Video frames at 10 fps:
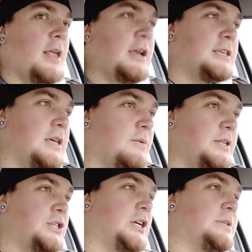Because uh, yeah, when
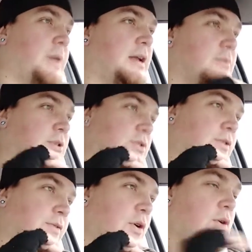it's just me and I'm just sort
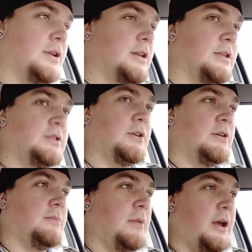of cornered into
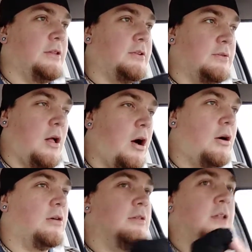my own little
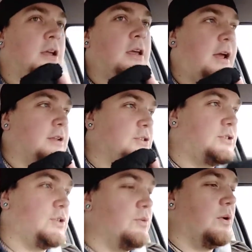hole, and I just
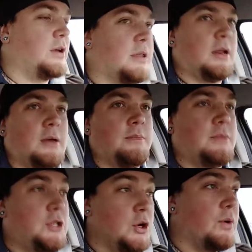do the work that I'm
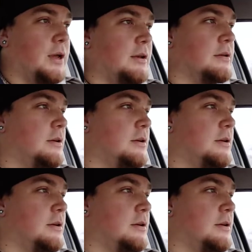doing.